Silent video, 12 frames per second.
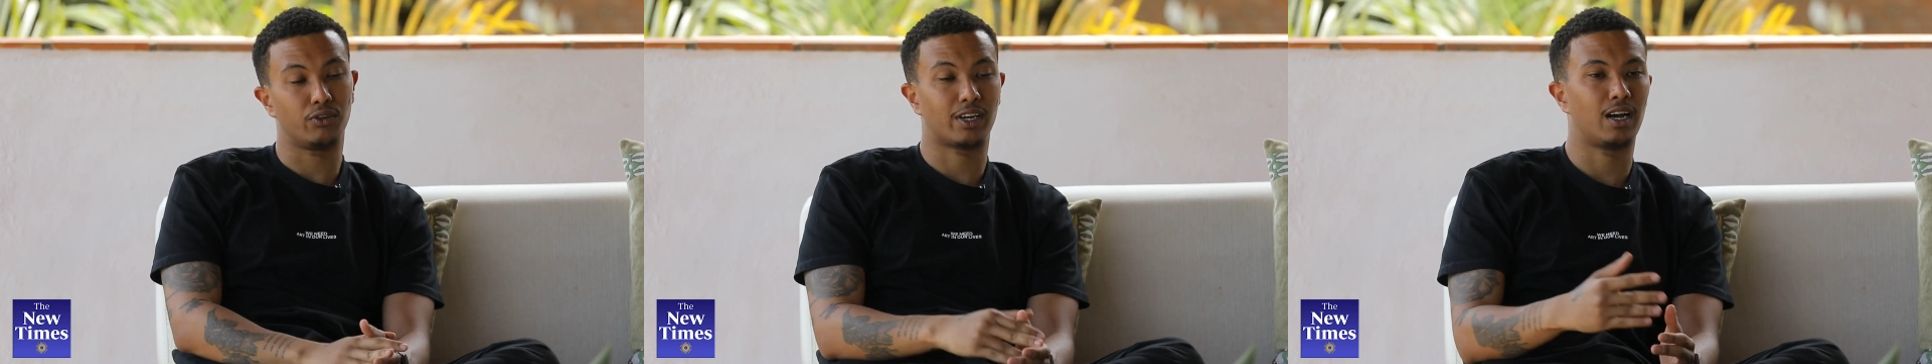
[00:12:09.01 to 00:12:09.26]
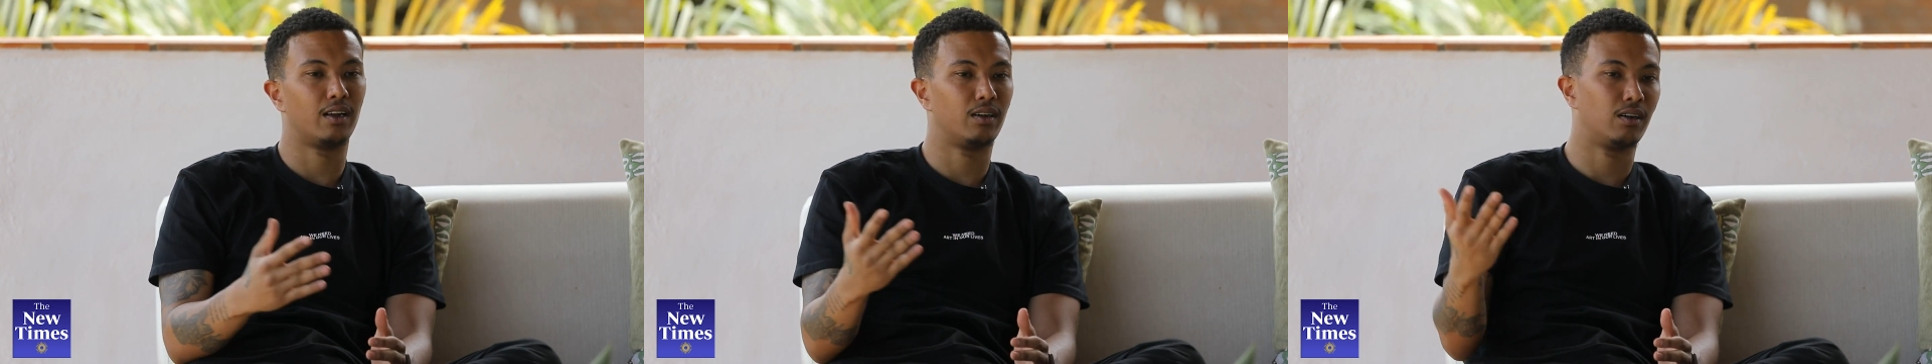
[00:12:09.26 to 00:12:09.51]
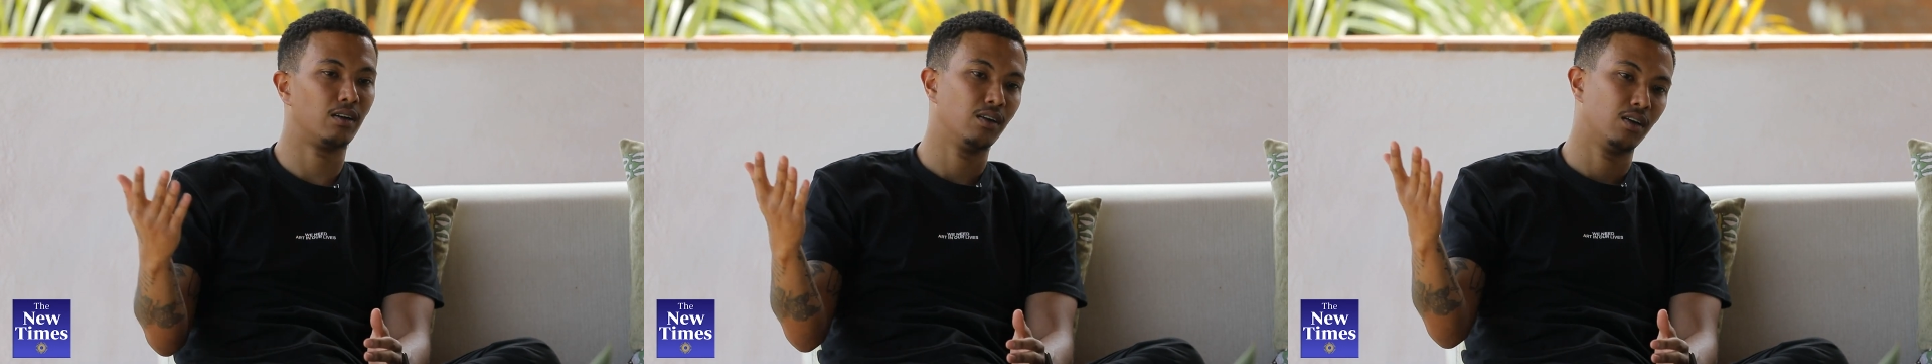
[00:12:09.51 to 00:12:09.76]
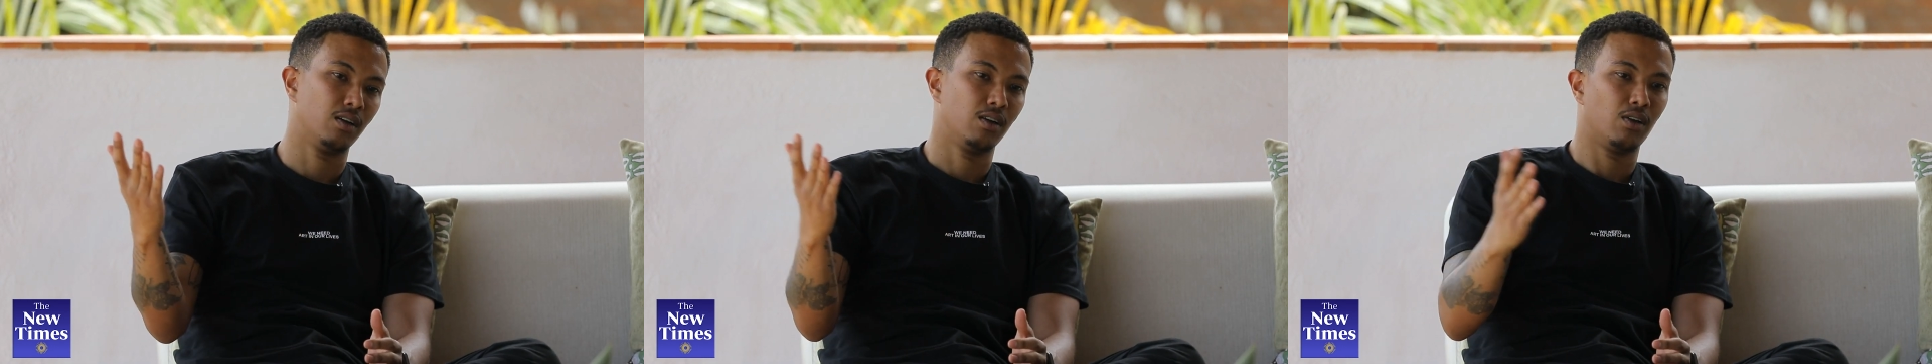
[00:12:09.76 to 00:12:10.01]
You kind of
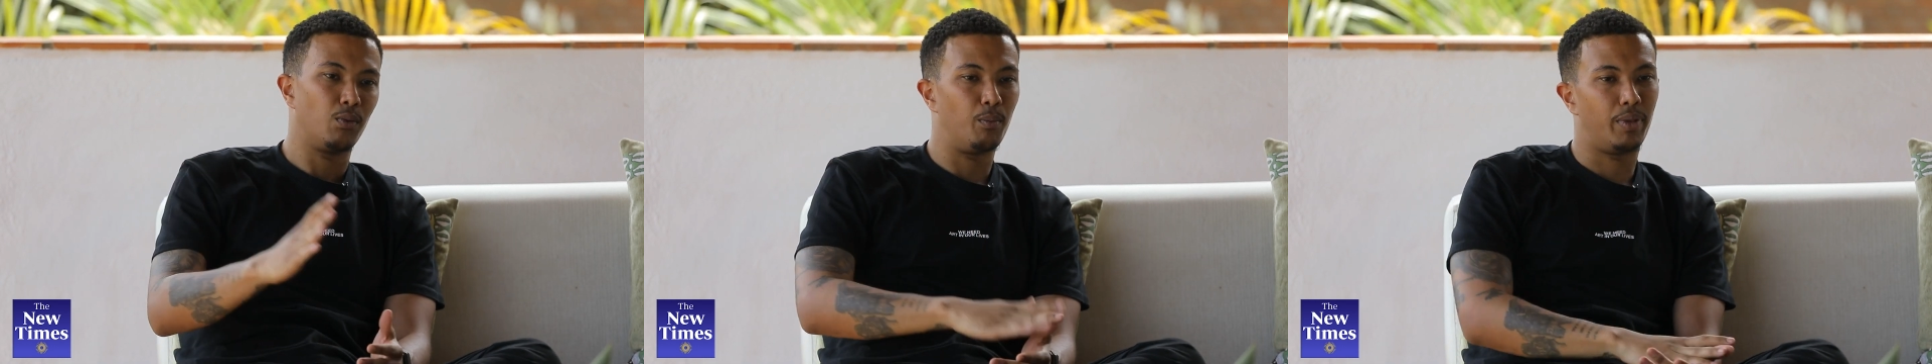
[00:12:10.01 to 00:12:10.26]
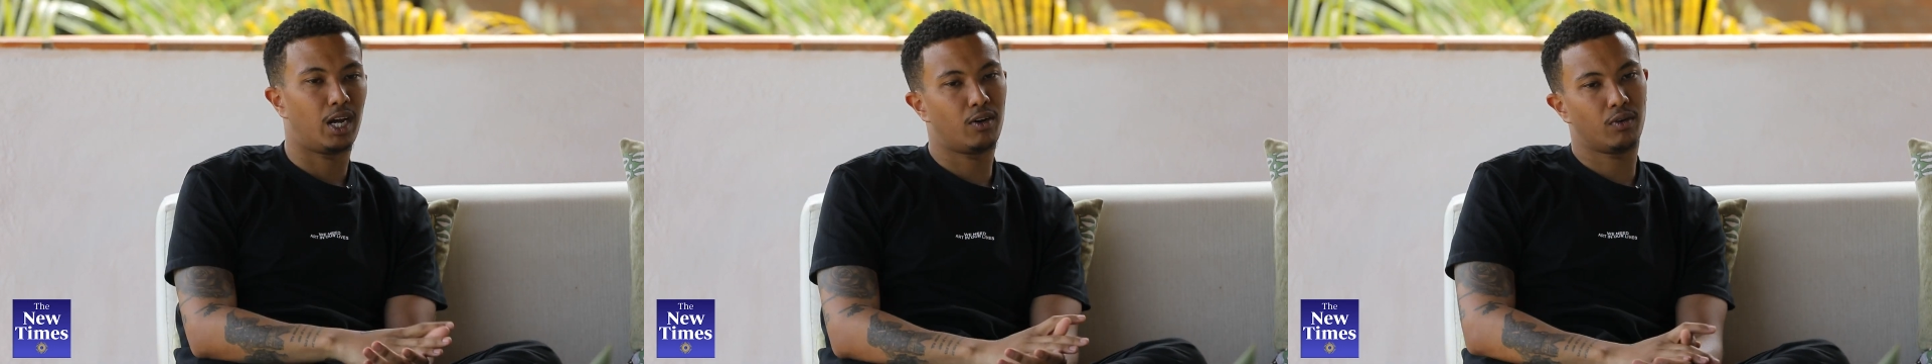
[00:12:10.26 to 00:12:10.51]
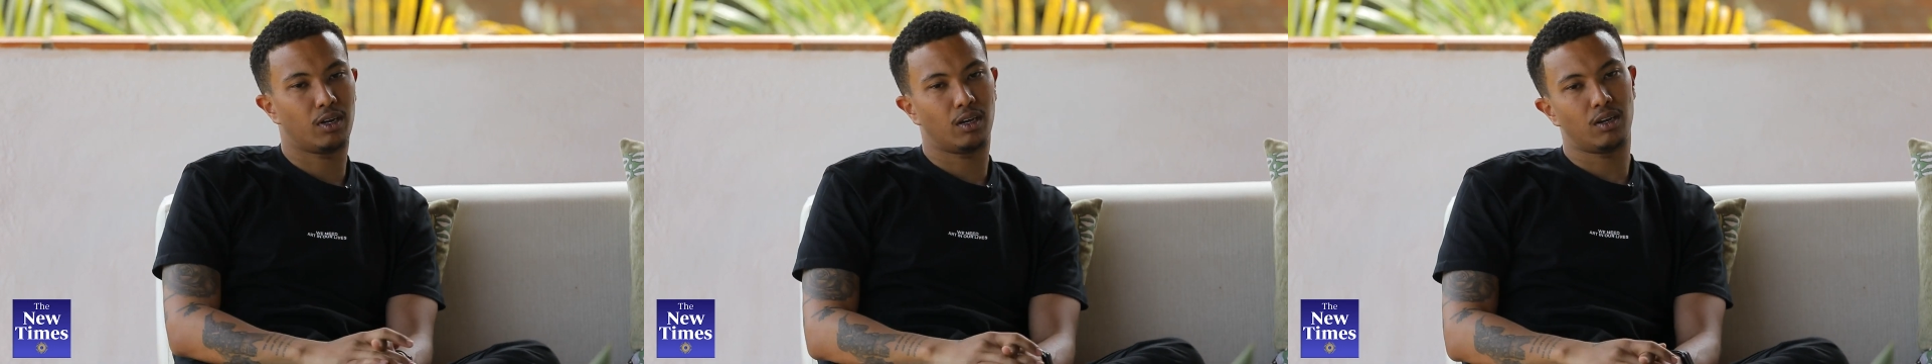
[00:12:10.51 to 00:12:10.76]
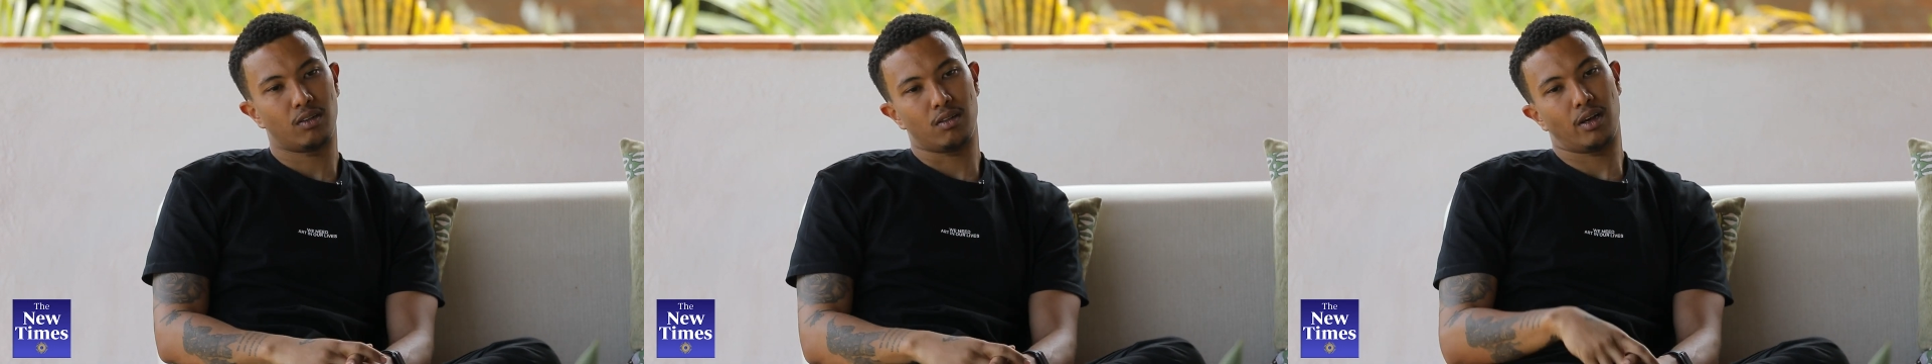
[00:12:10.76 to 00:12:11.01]
bury
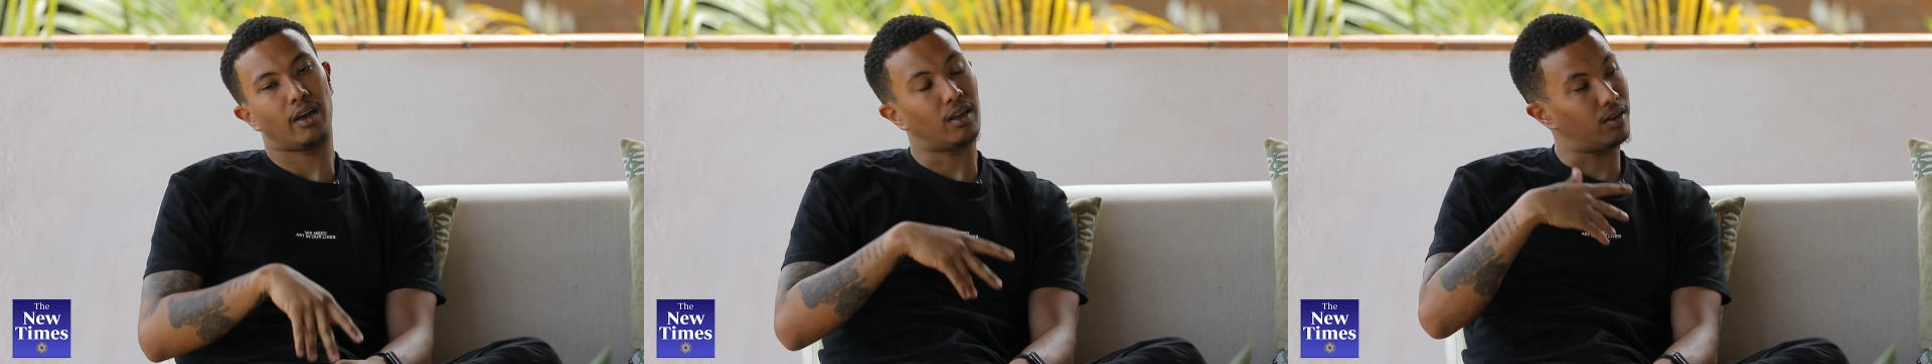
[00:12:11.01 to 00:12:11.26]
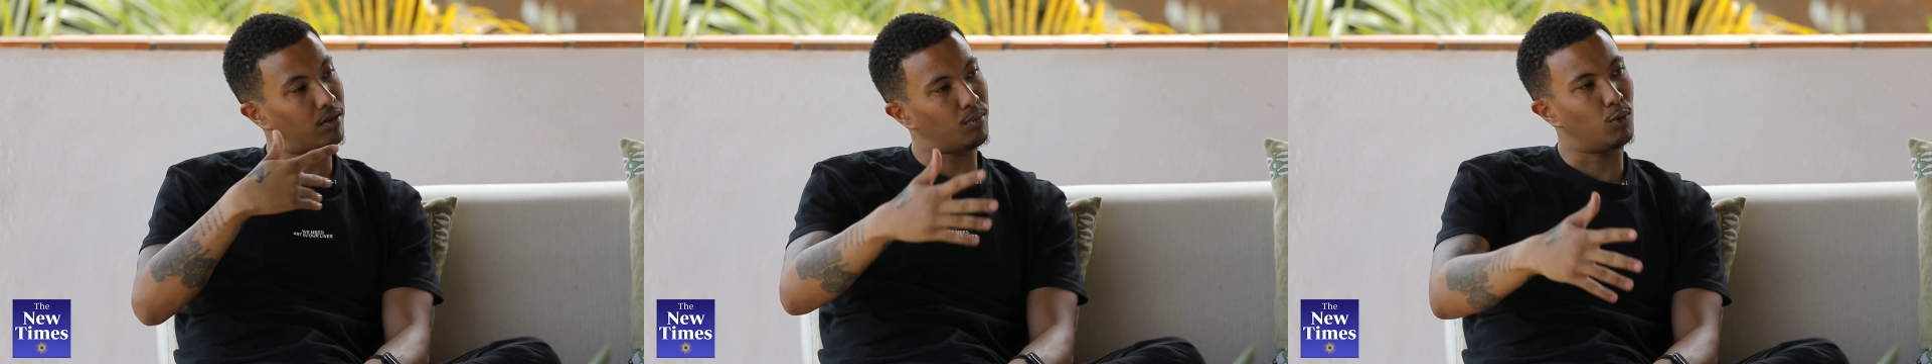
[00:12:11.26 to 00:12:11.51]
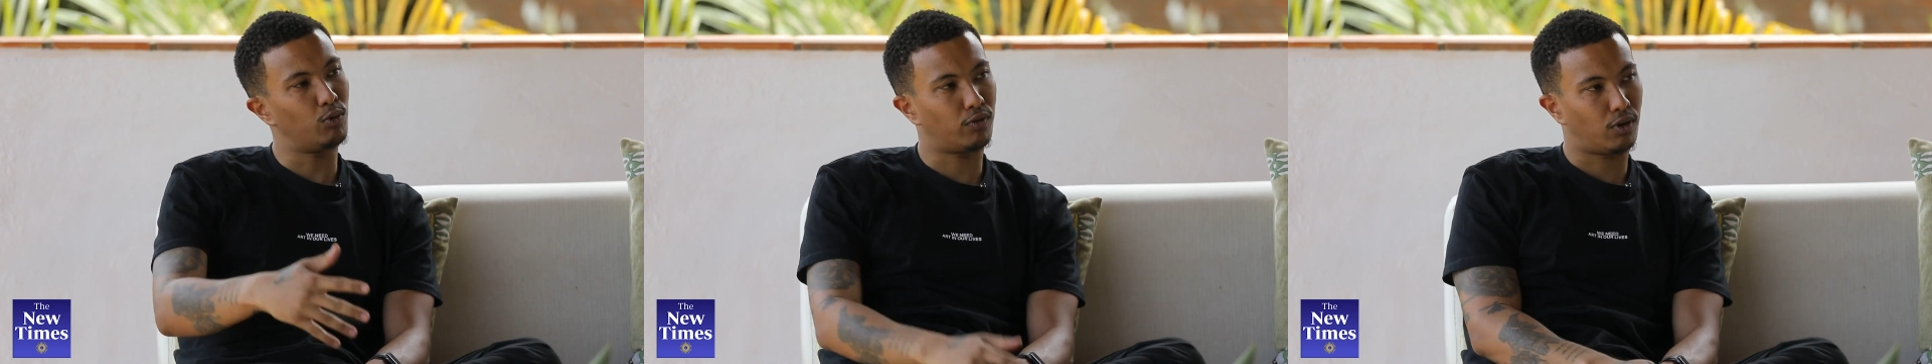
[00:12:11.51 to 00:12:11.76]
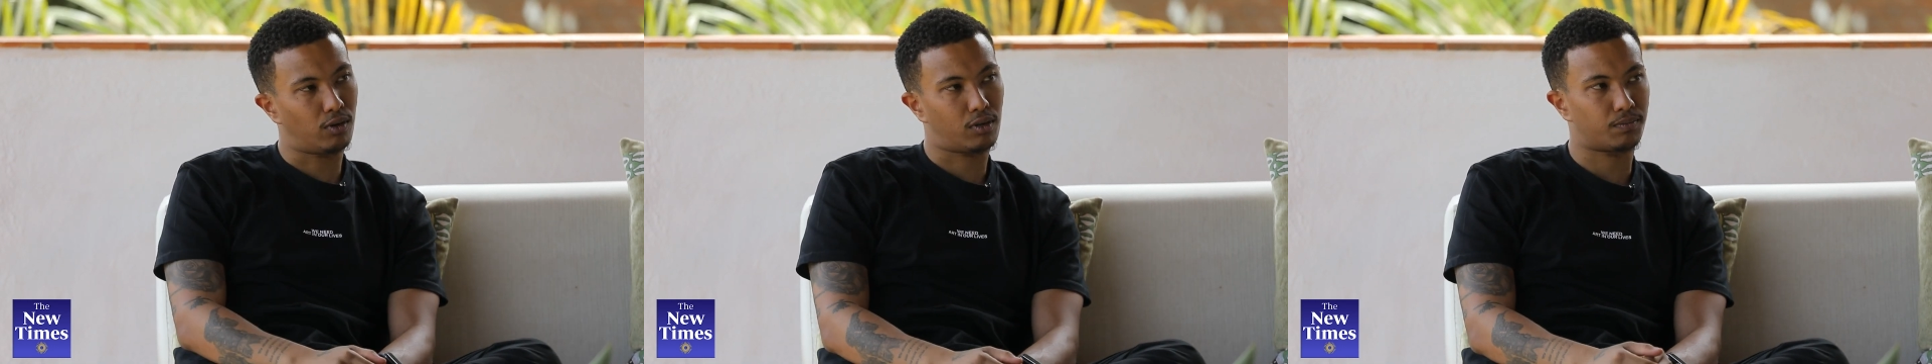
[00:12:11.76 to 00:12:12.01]
it and move on.